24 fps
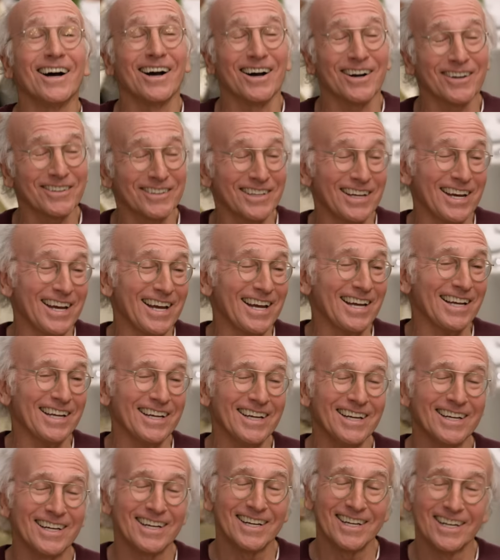Okay.
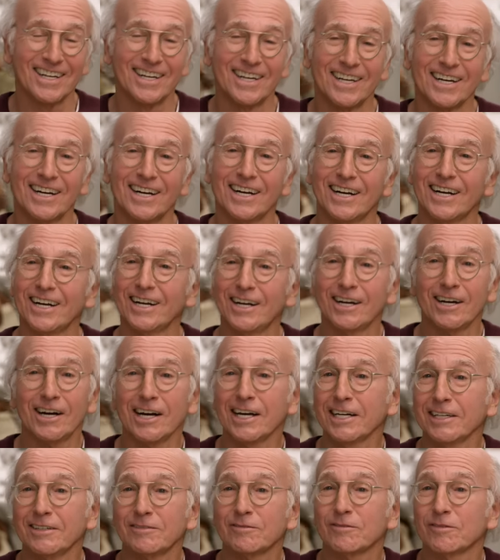All
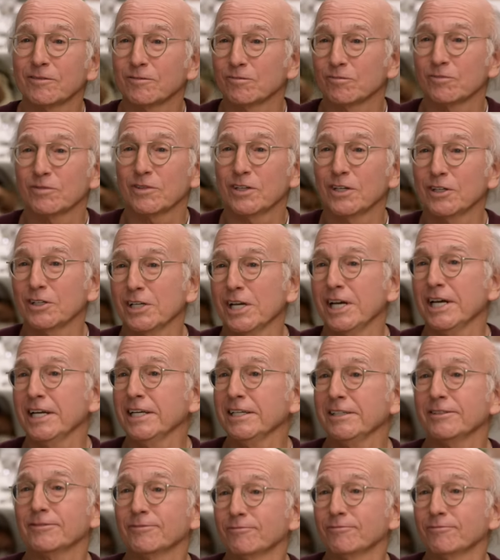right. Okay.